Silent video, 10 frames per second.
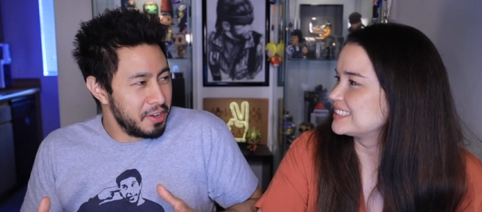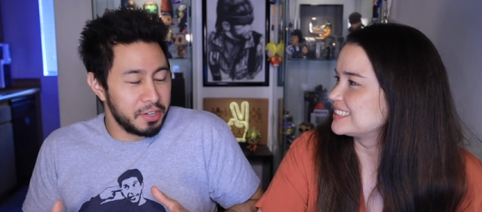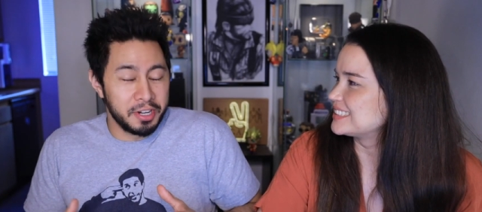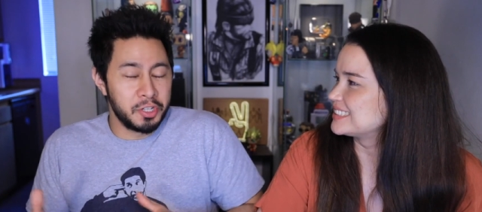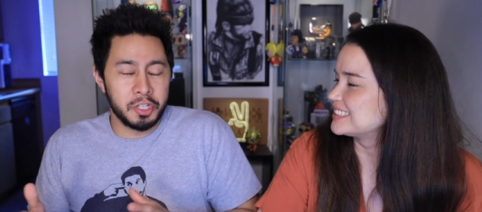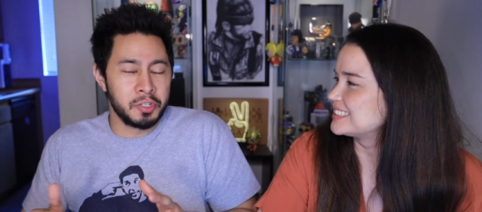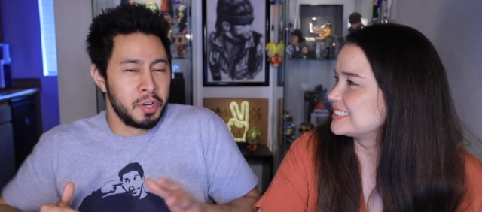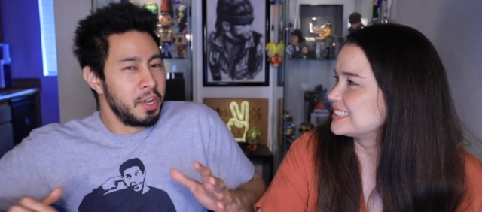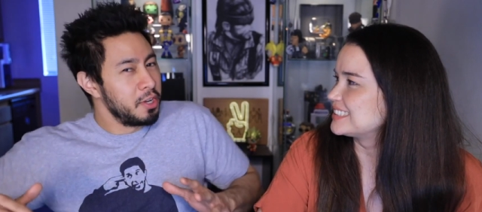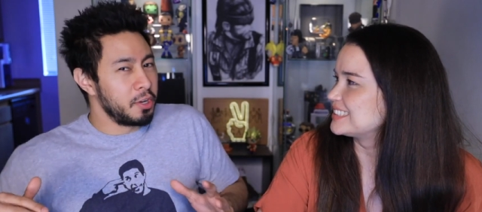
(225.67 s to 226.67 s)
Speaker 1: You're gonna just
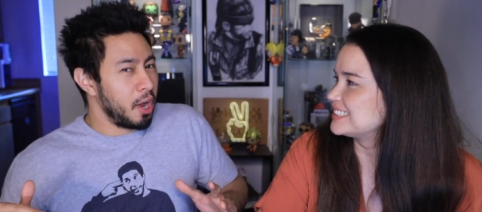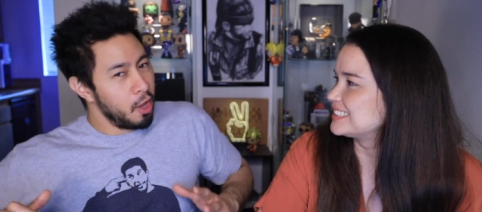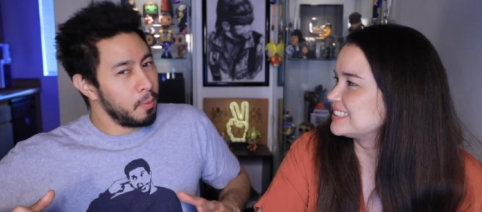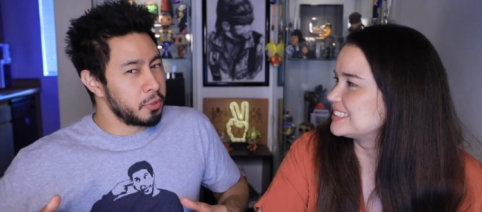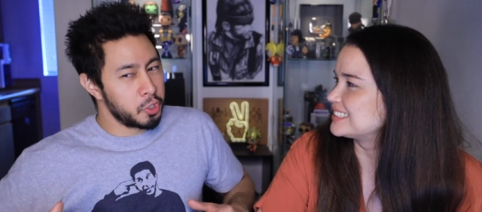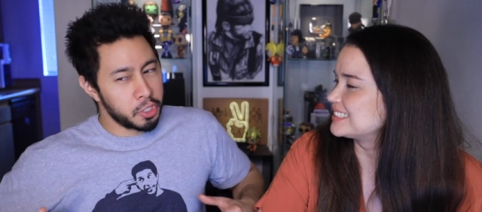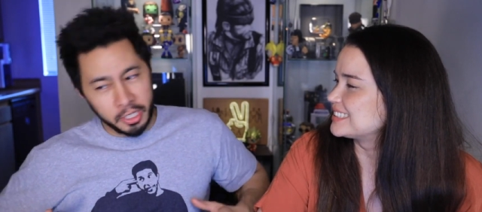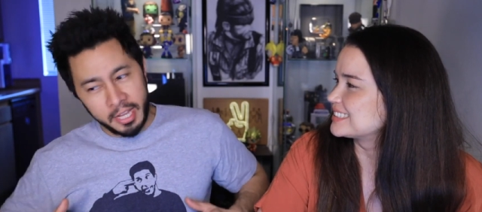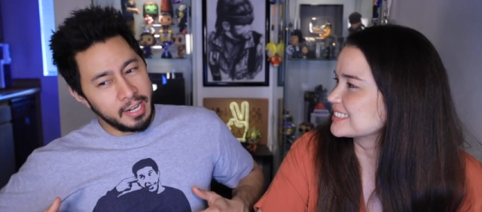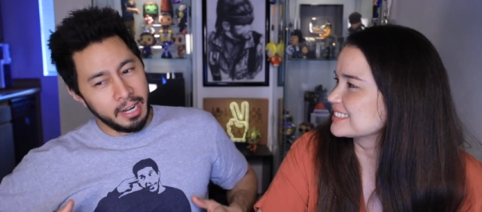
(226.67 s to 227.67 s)
your elbow is just
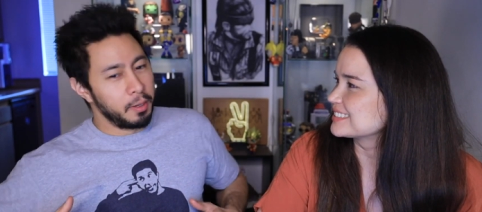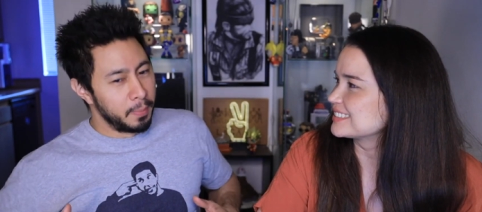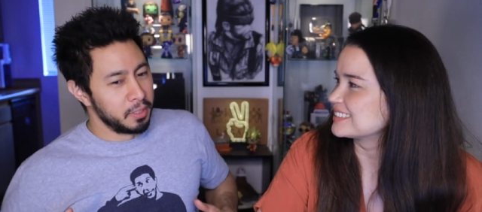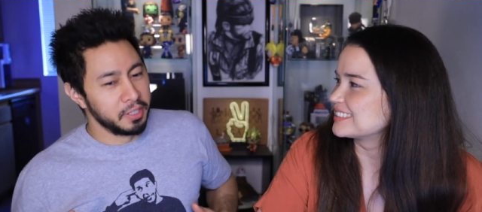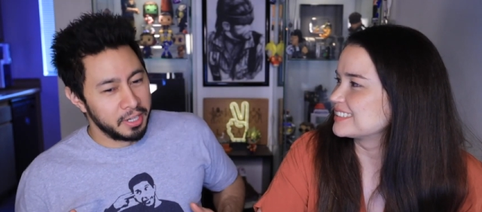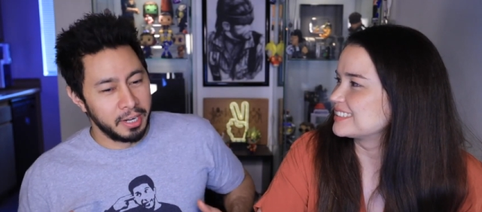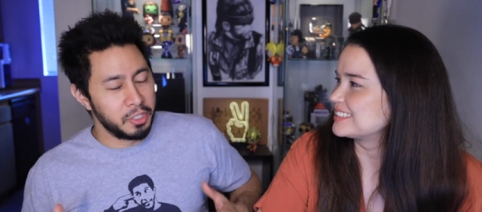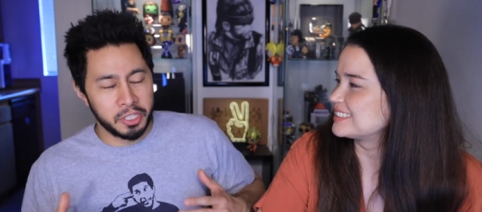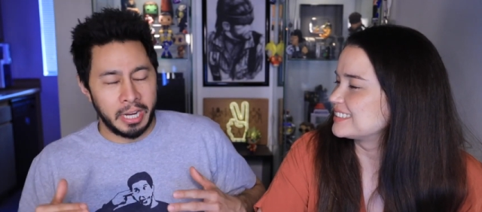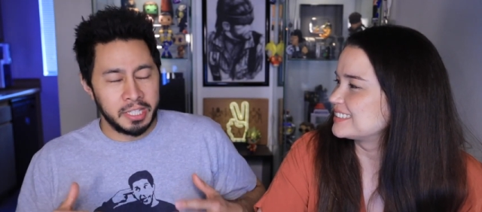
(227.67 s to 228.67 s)
gonna take down a building.
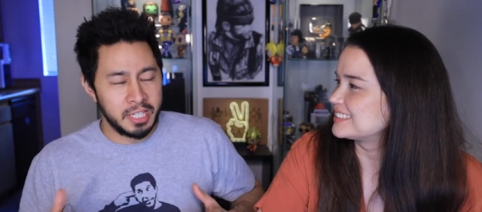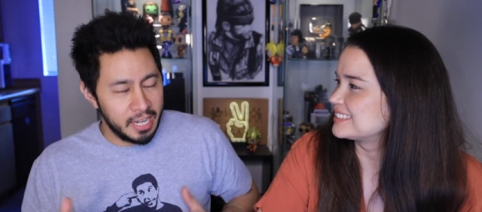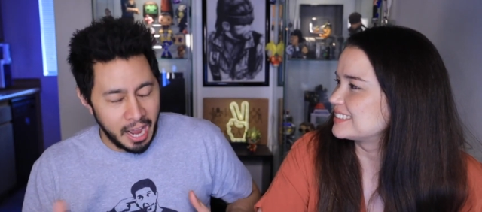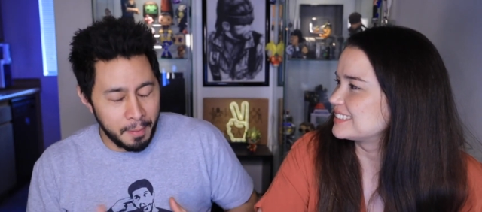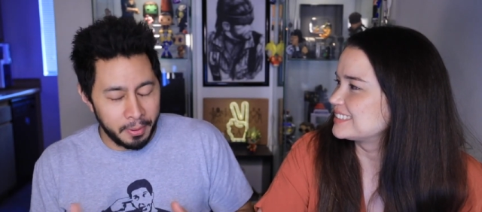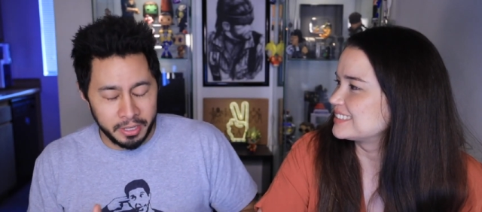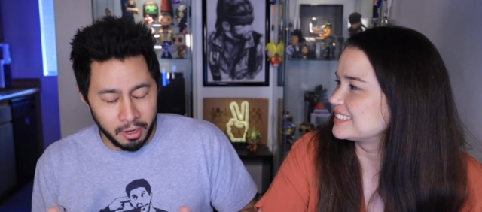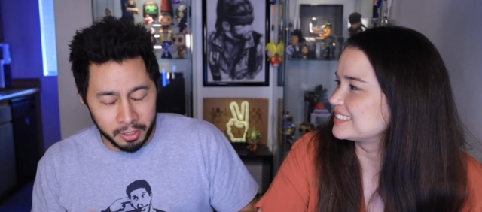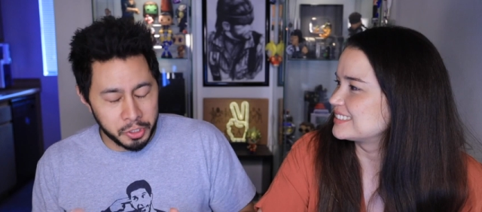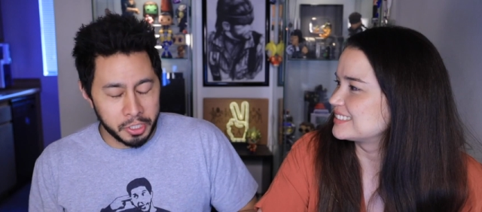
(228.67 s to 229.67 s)
I just I can see it happening.
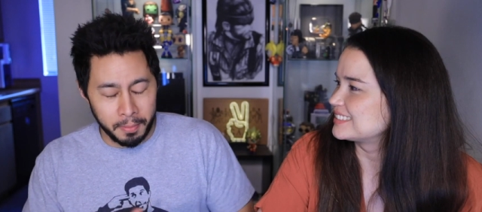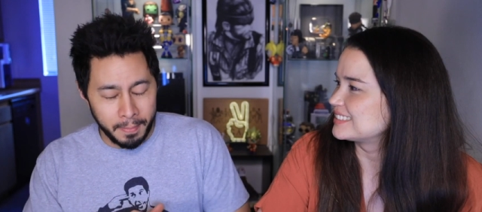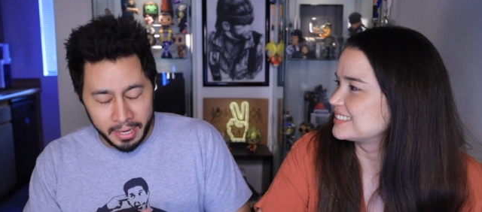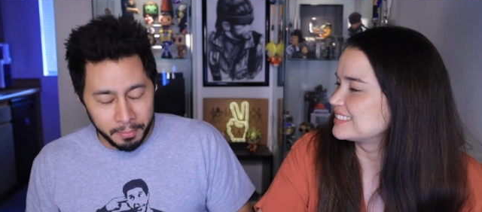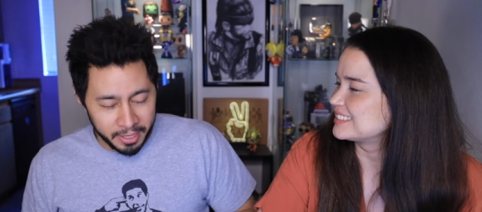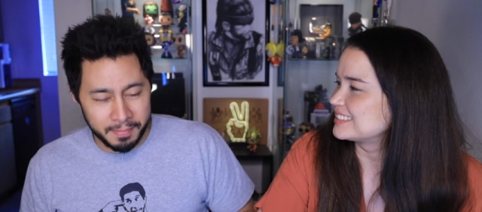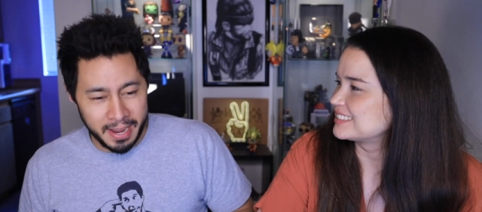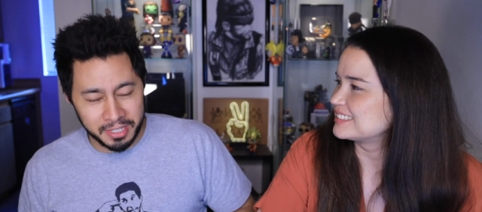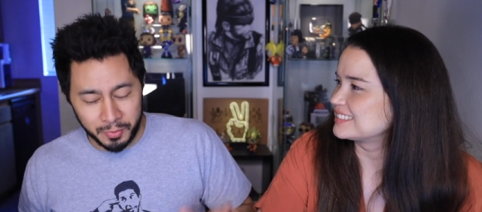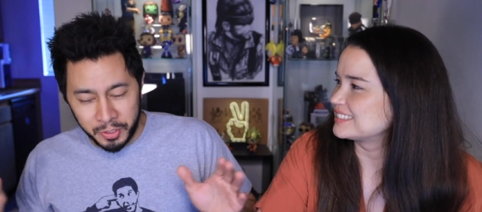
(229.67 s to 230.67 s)
Y'all are just gonna make a big
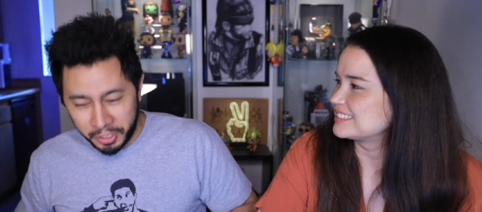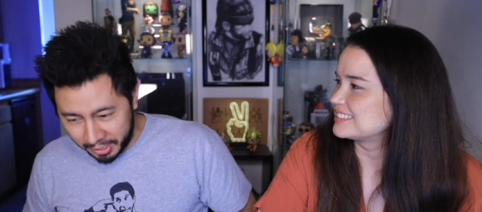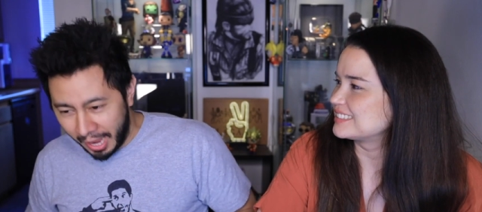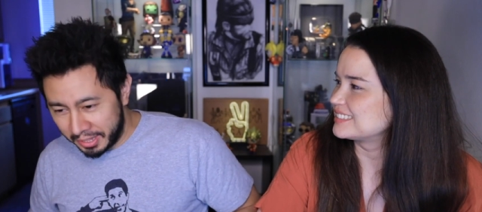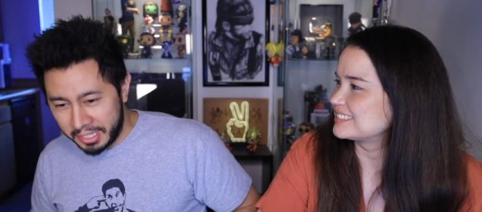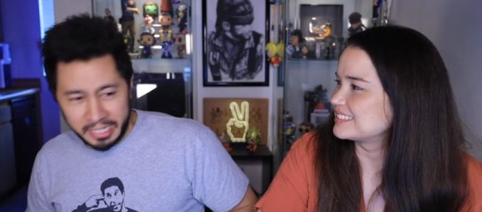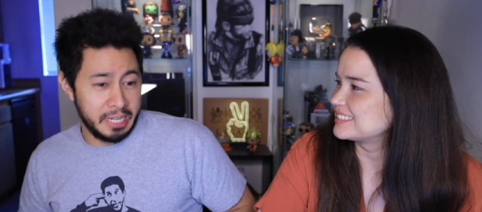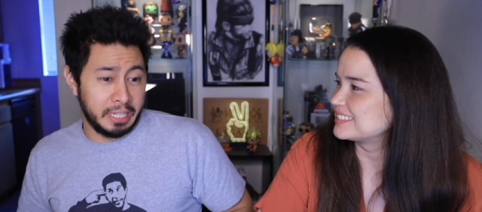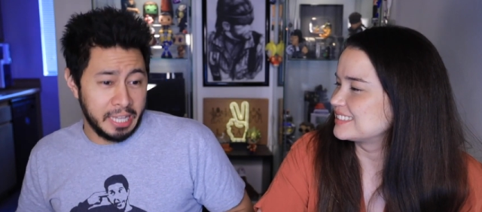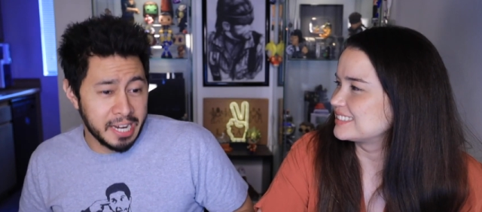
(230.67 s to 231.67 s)
mess. We just got the
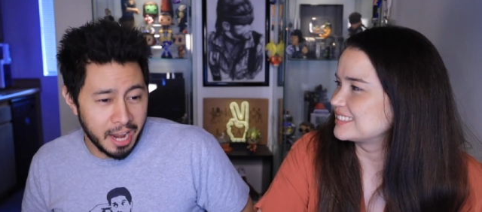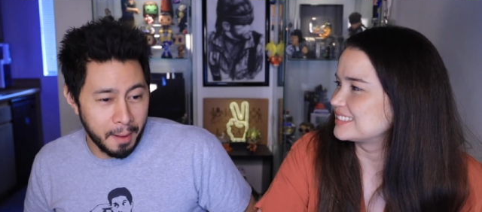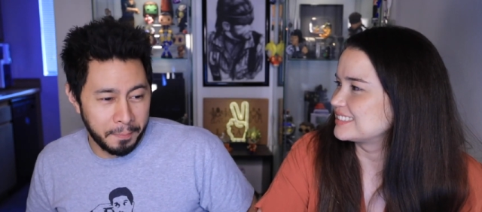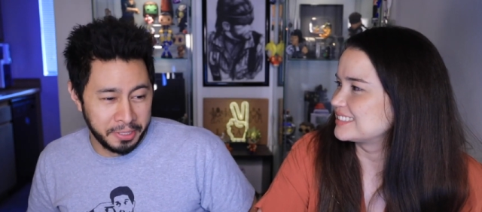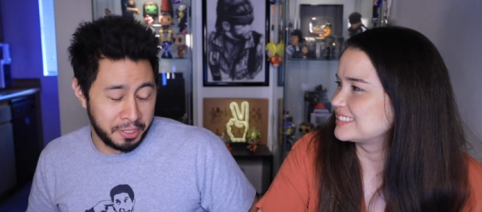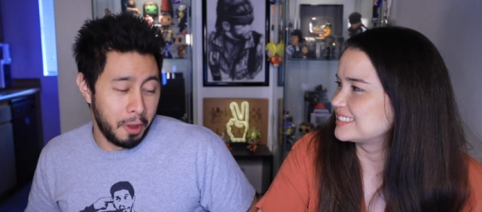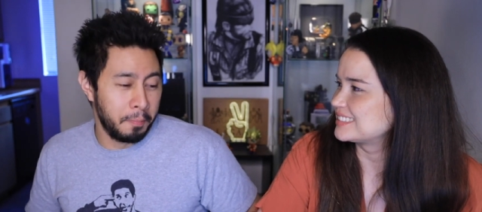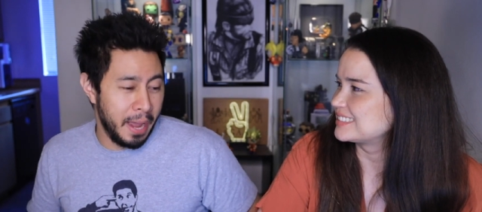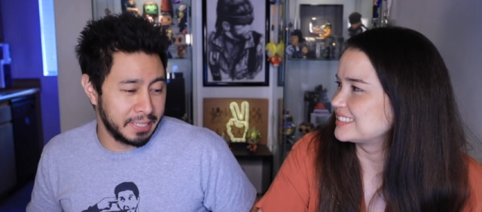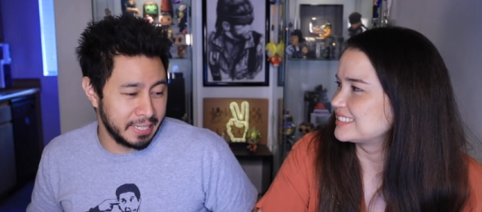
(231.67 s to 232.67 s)
city cleaned up. It's
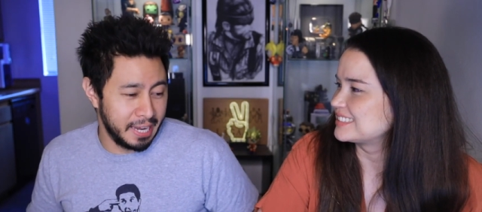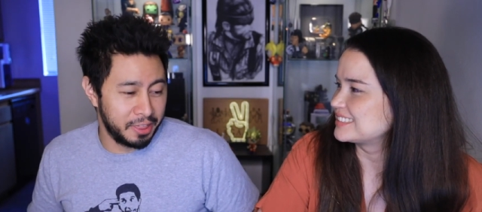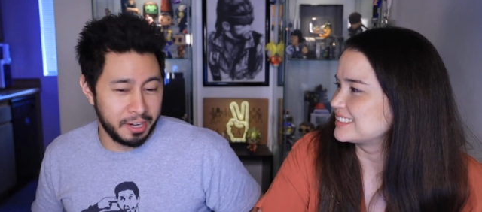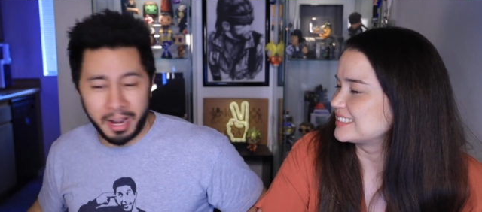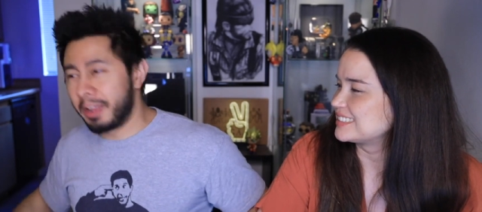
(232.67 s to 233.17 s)
all back together.